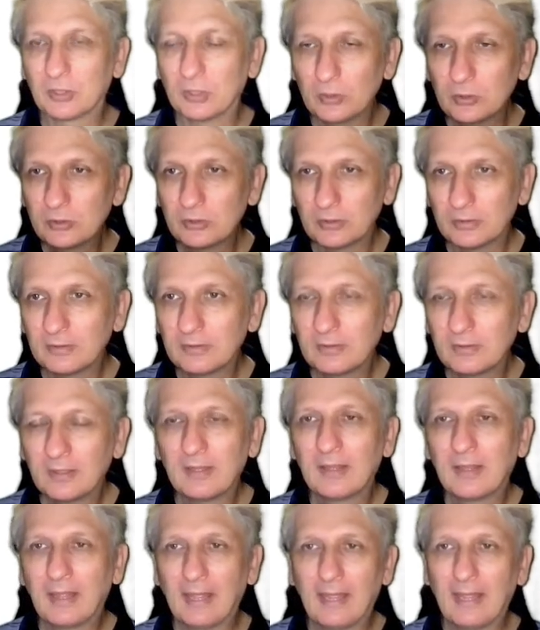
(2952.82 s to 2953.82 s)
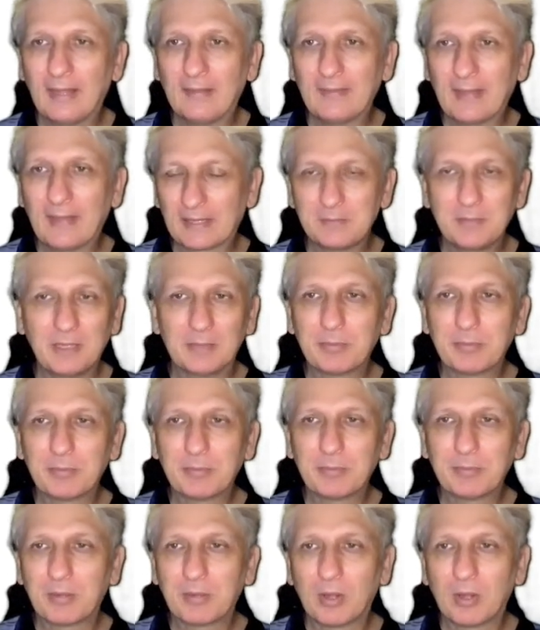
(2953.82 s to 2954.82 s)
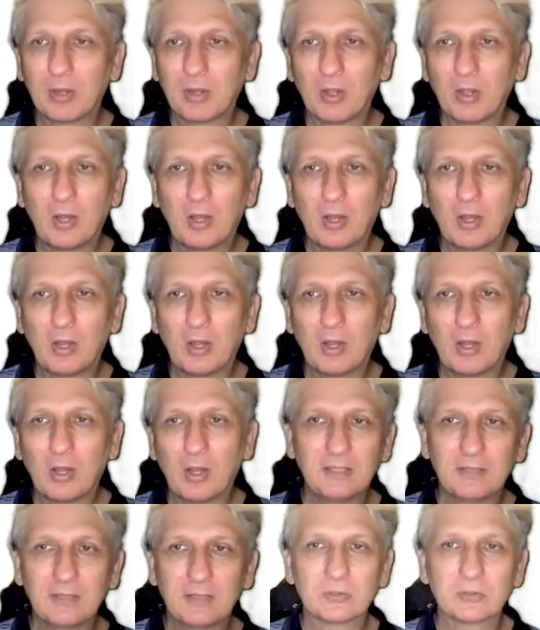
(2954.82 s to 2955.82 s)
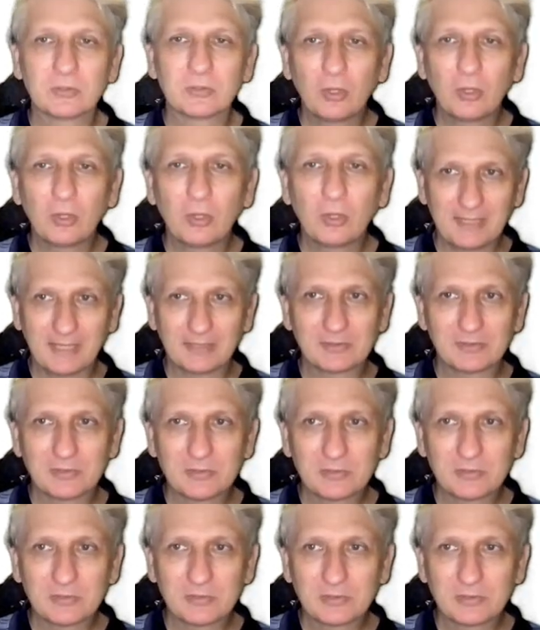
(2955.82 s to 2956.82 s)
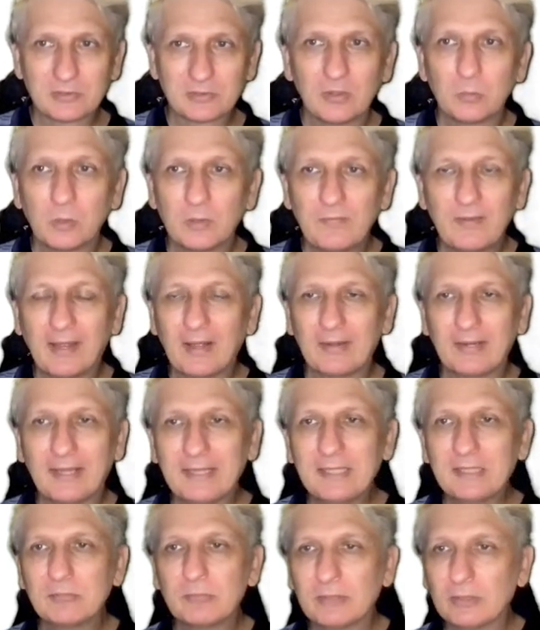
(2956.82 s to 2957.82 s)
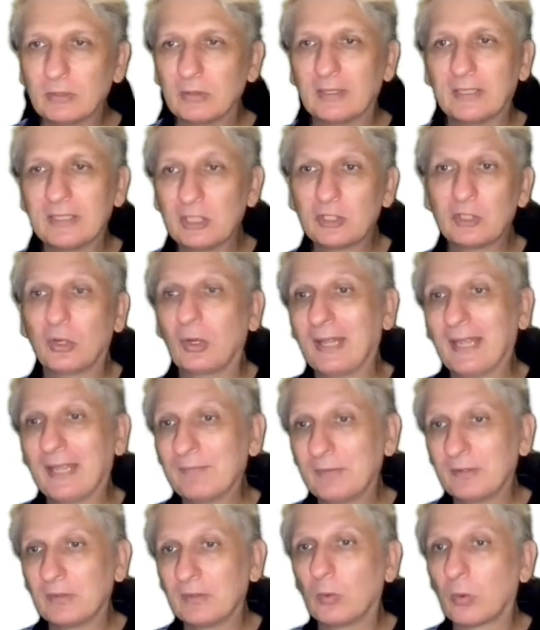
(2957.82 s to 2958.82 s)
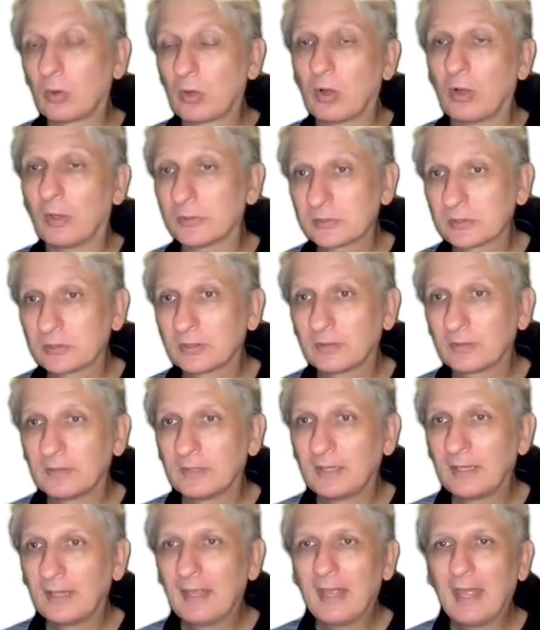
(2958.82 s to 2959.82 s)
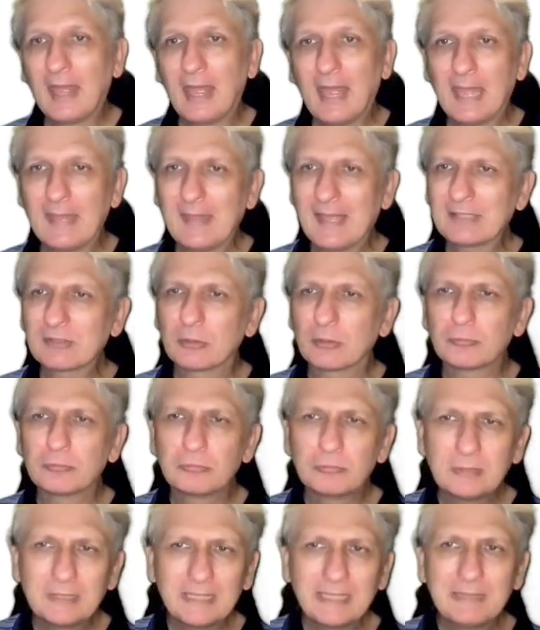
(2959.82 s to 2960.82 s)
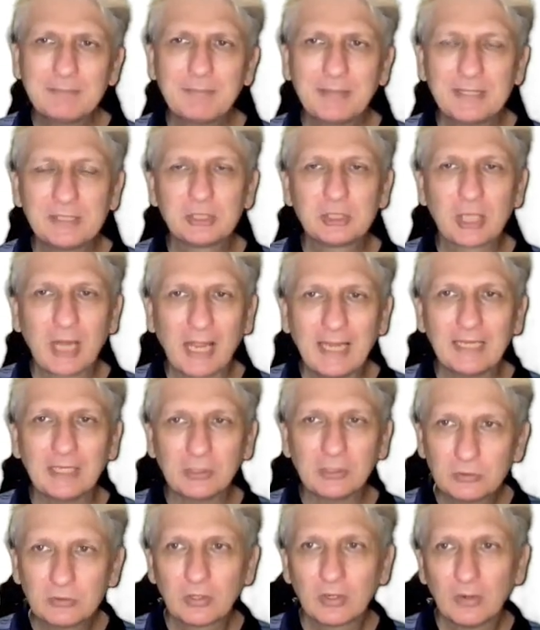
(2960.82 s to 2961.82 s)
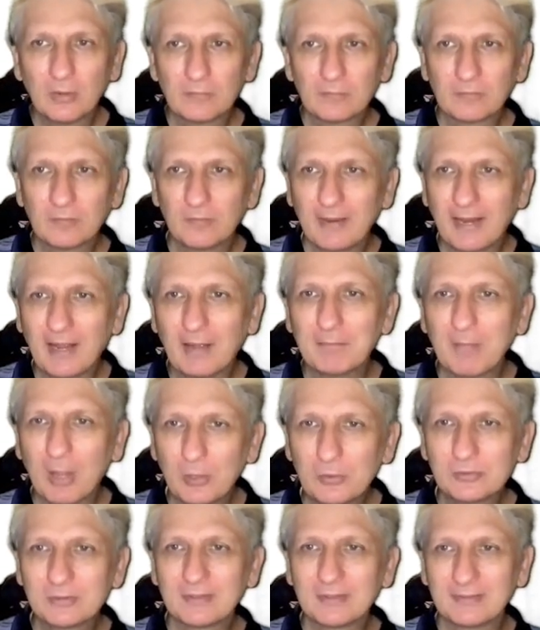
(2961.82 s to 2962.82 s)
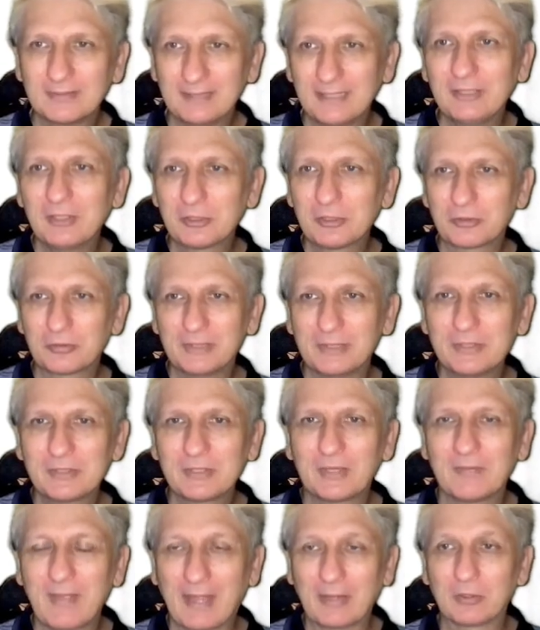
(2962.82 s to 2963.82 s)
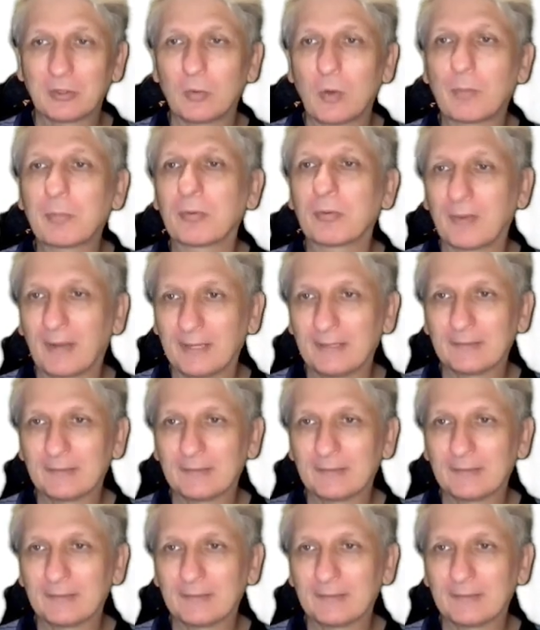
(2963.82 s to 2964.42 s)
our solution uh, that can be applied in different circumstances without any real additional effort or cost. And that's a really big change from how most industries have had to operate.